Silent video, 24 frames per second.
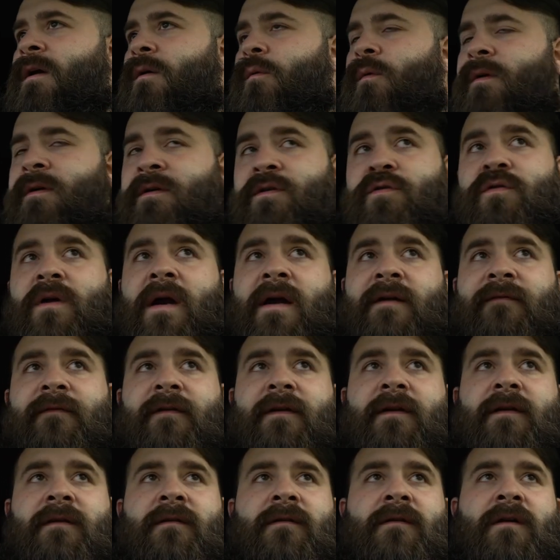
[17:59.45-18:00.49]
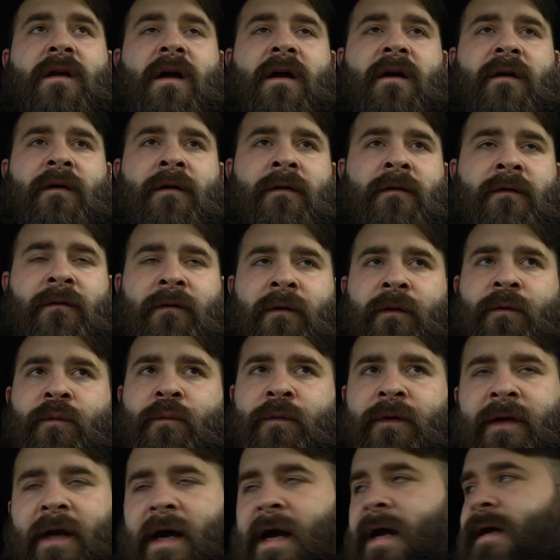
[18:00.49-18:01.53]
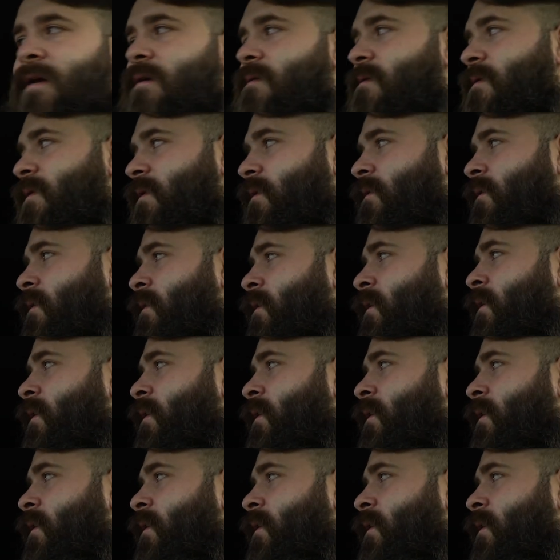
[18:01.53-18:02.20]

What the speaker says: when driving, not under load when idling.